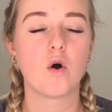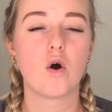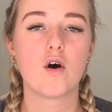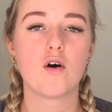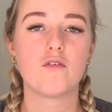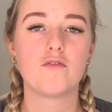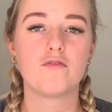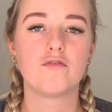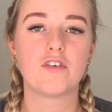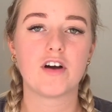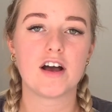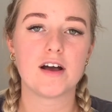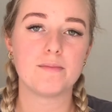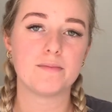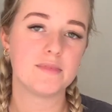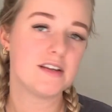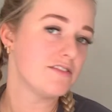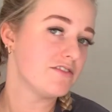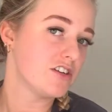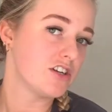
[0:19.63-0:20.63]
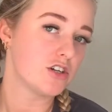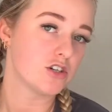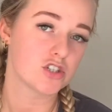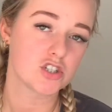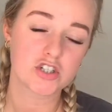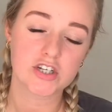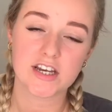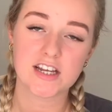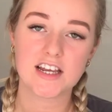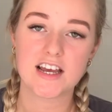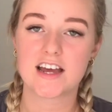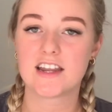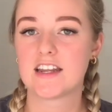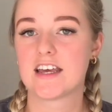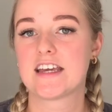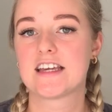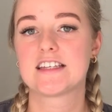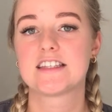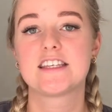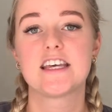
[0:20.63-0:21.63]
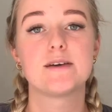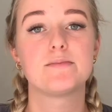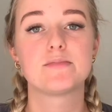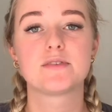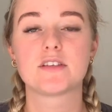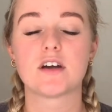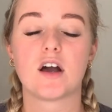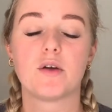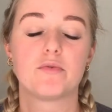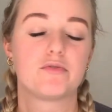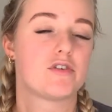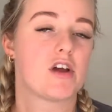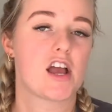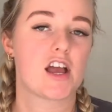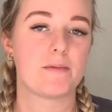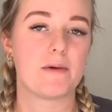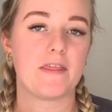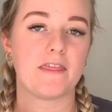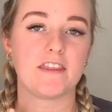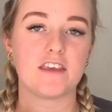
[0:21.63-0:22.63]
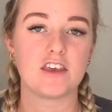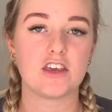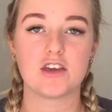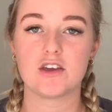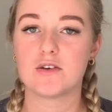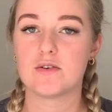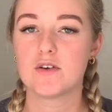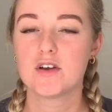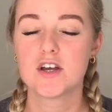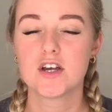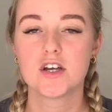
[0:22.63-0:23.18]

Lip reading: of living in Australia and like tips that I would recommend that you